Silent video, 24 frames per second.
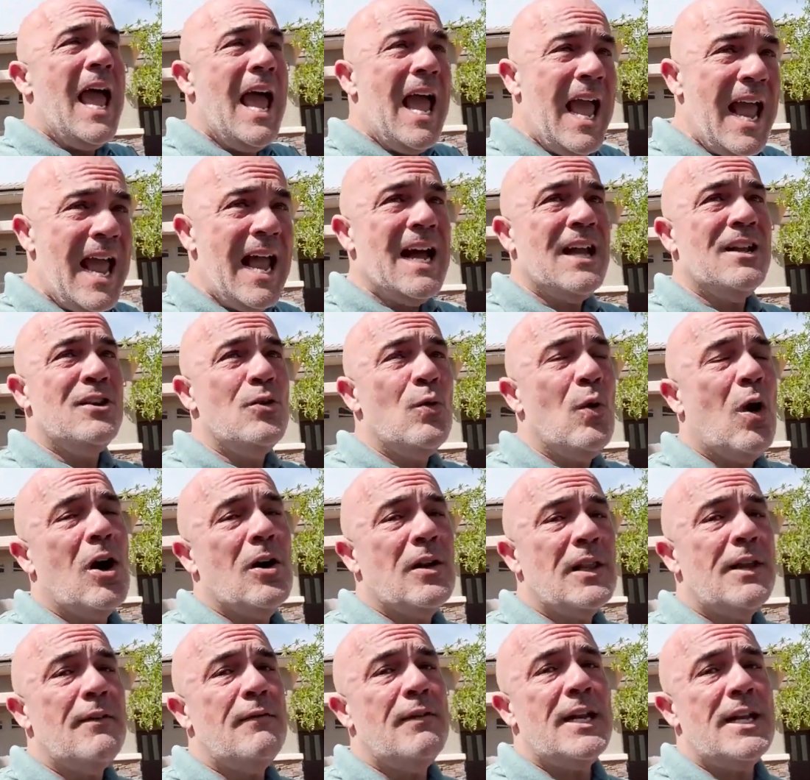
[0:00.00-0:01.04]
And you are
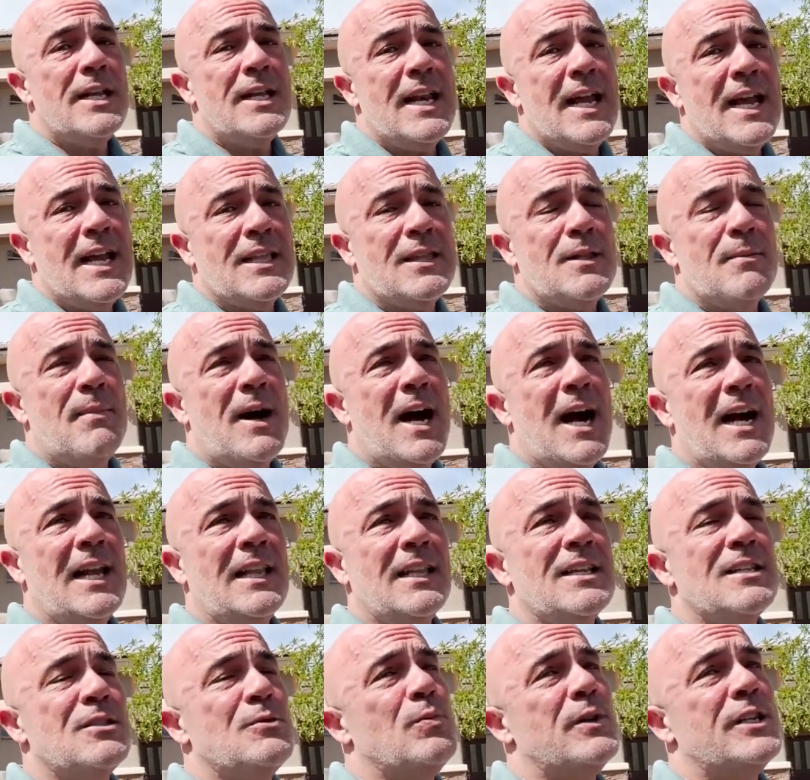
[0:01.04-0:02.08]
living in Anthem
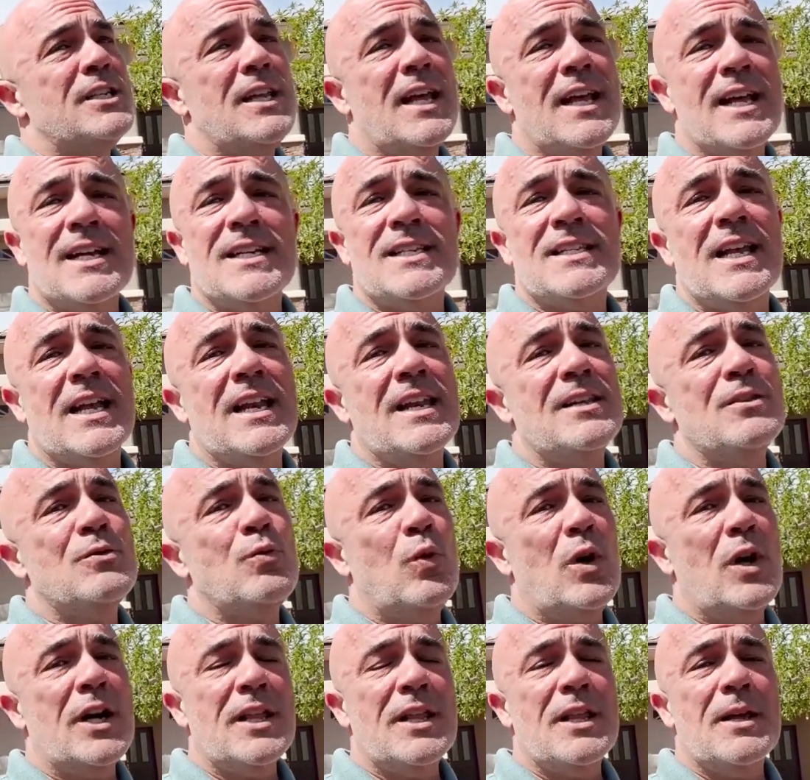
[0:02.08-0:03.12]
Highlands, which, like I said, is
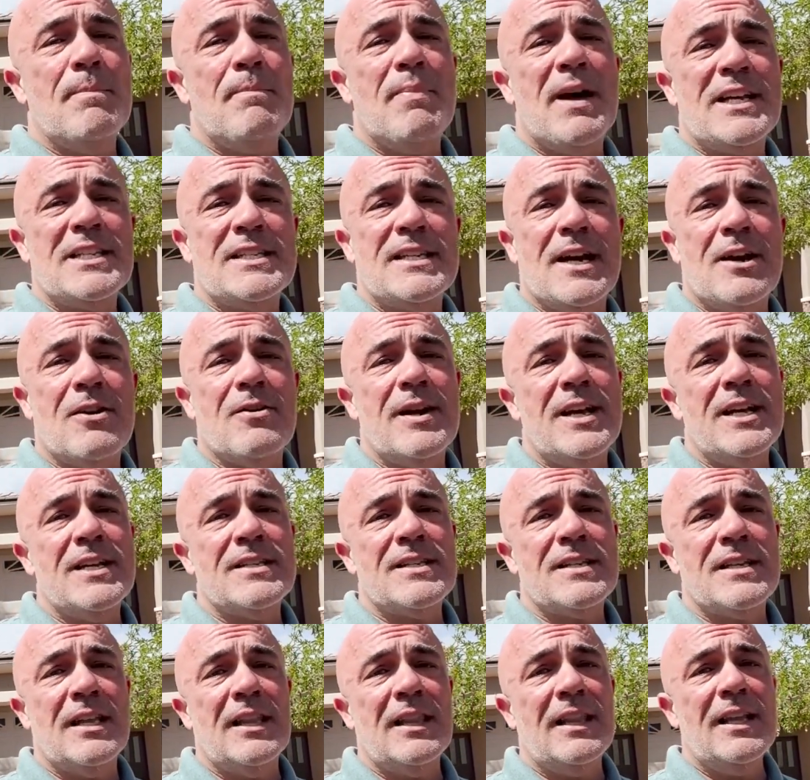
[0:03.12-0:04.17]
one of the best areas
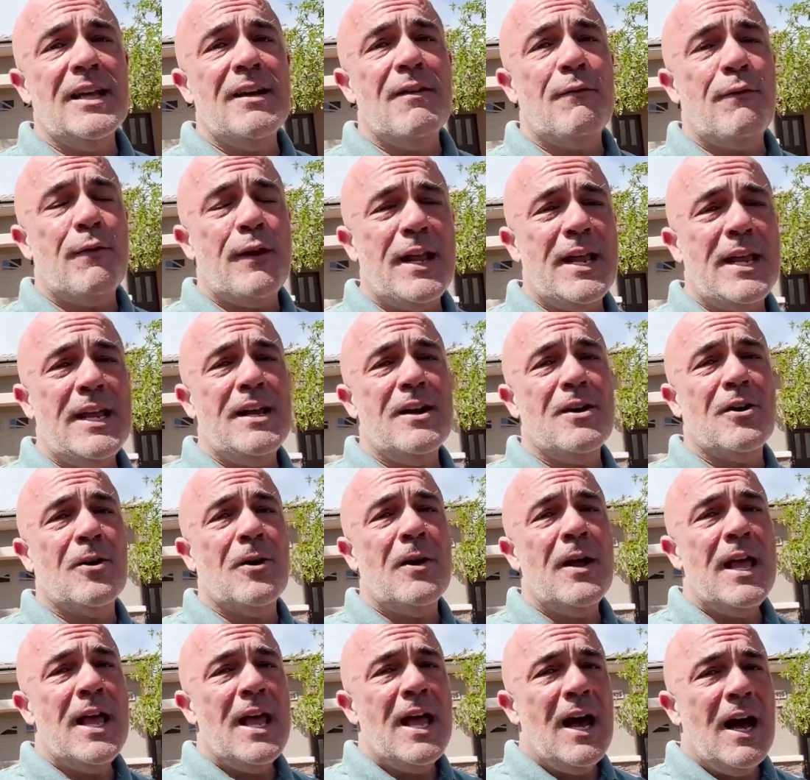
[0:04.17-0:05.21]
to live here
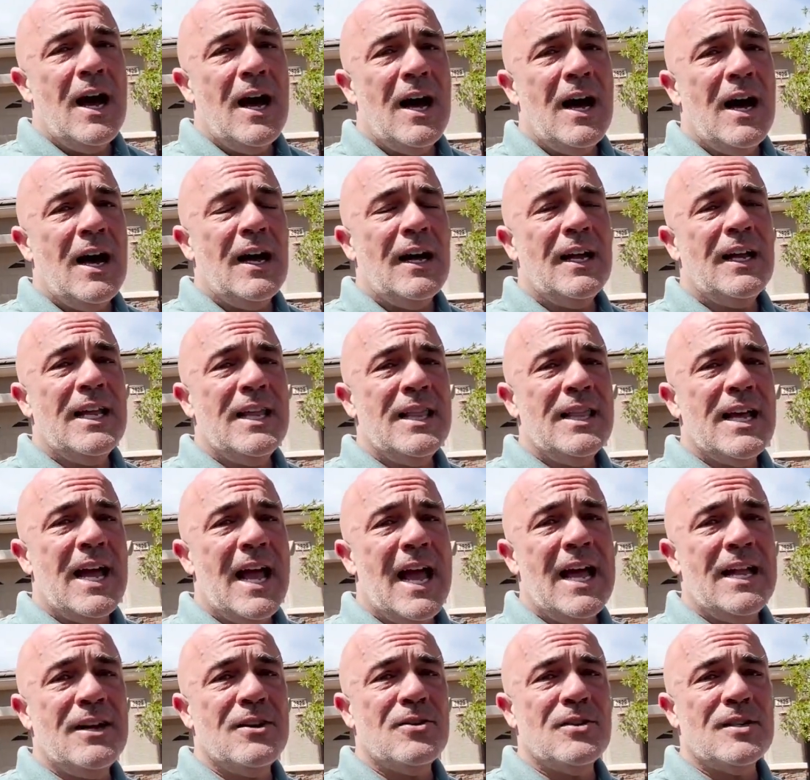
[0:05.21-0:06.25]
in the
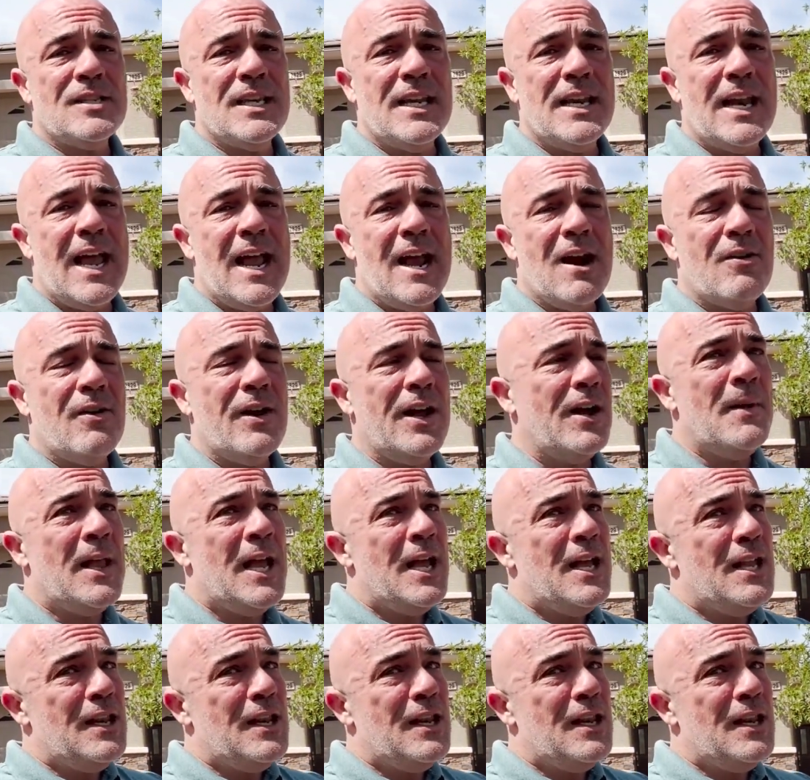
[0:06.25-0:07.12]
Henderson area.